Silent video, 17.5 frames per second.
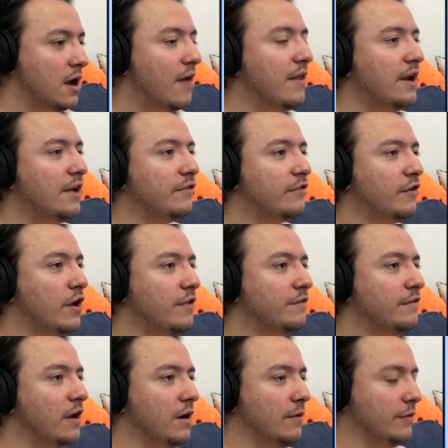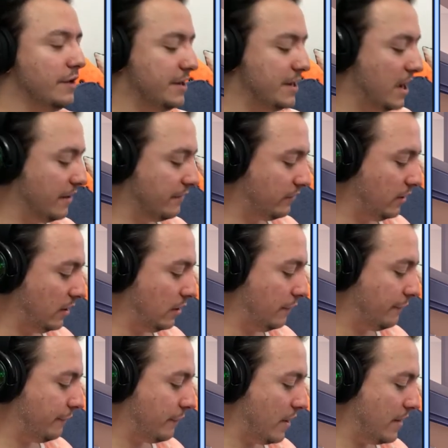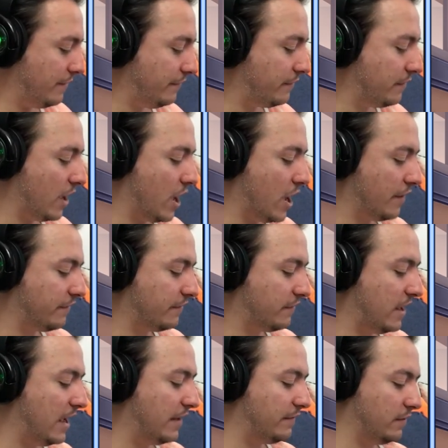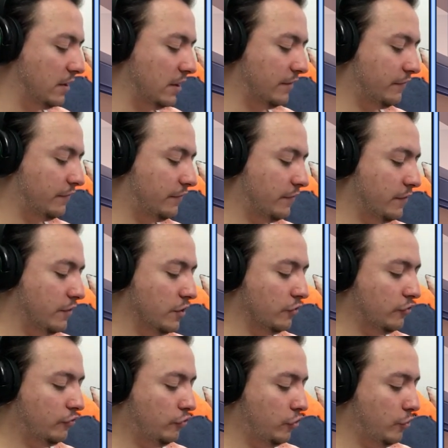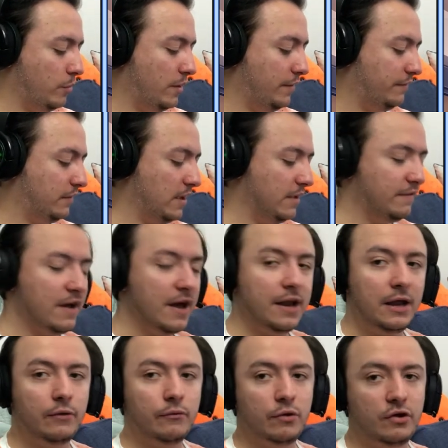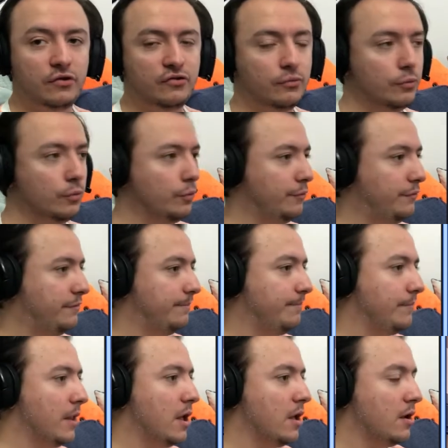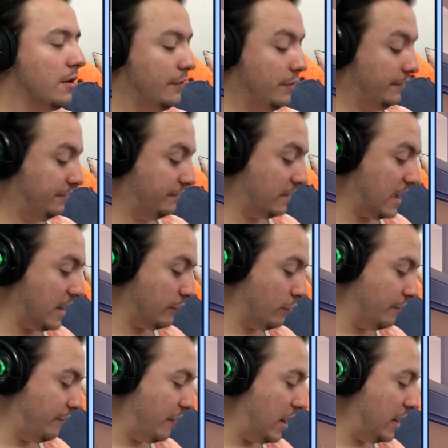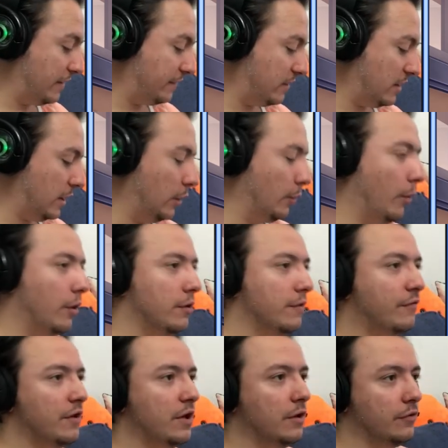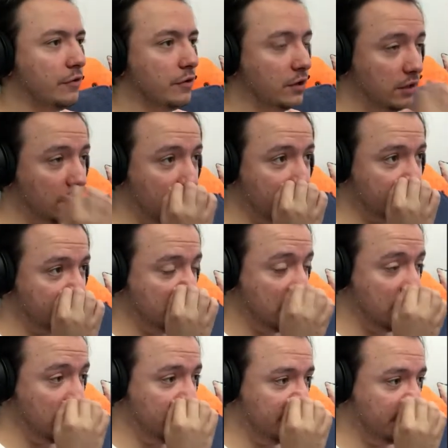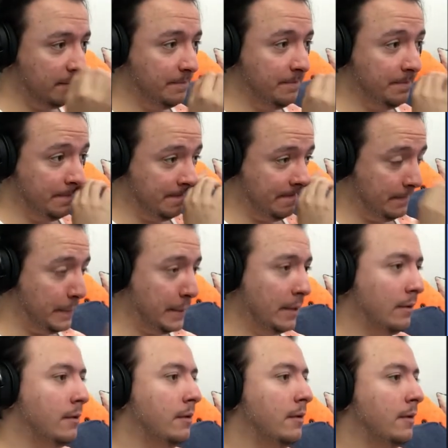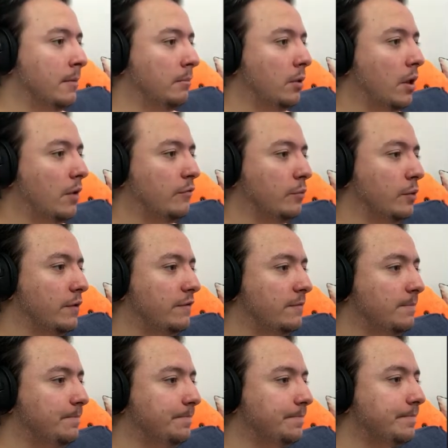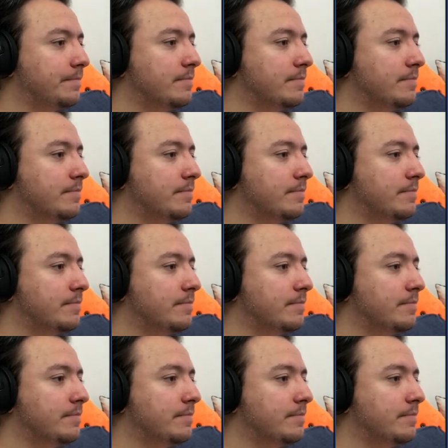And then it turns out that Natsuki and her friends are Satanists, and they're doing satanic rituals. And they're sacrificing one of the other classmates. Plot twist.